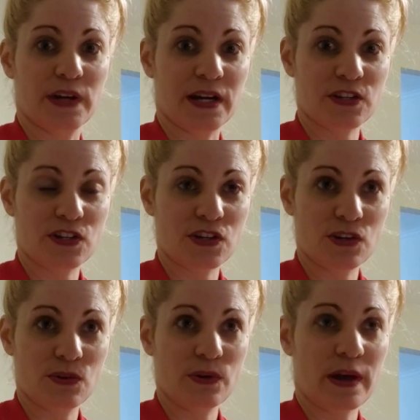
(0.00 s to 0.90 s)
next to
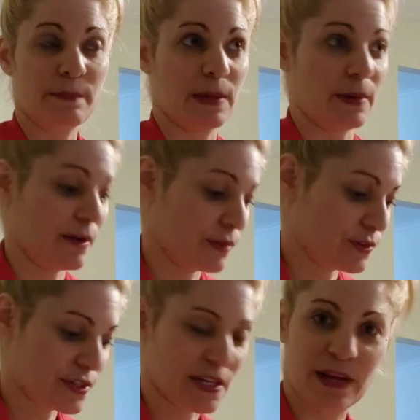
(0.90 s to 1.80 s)
you, maybe have you
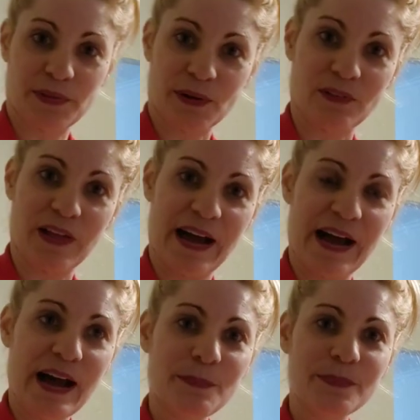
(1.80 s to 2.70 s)
sit on their
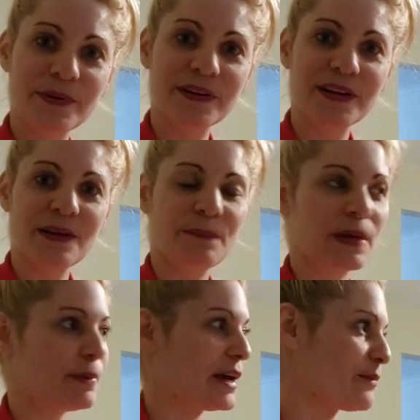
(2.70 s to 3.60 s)
lap,
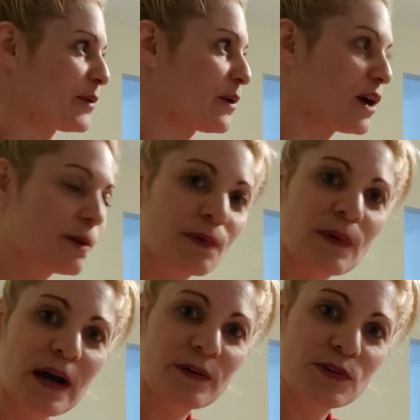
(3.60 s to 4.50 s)
maybe have their arm
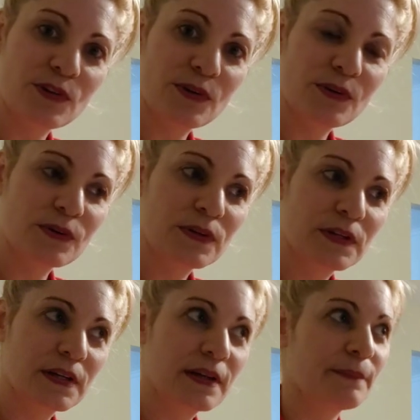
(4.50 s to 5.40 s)
around you,
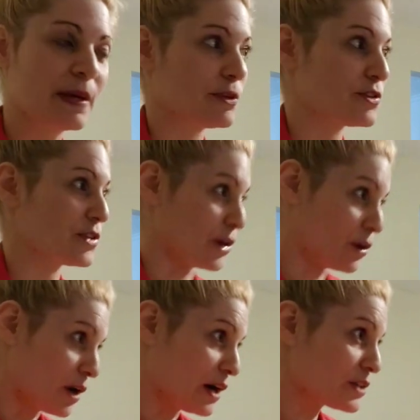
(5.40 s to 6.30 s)
maybe sit
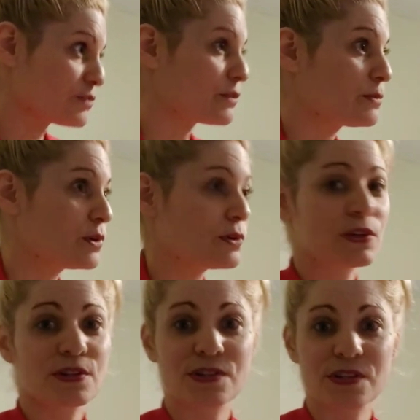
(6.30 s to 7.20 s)
across from you
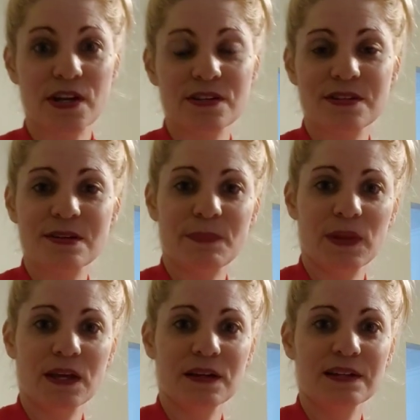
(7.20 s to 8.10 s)
to discuss
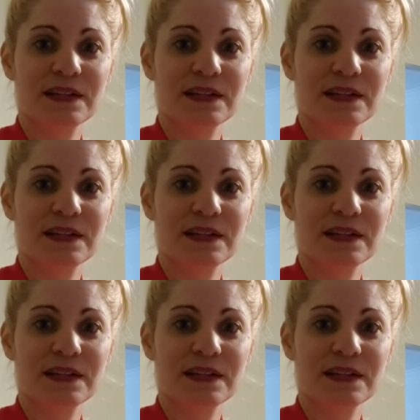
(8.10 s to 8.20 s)
something.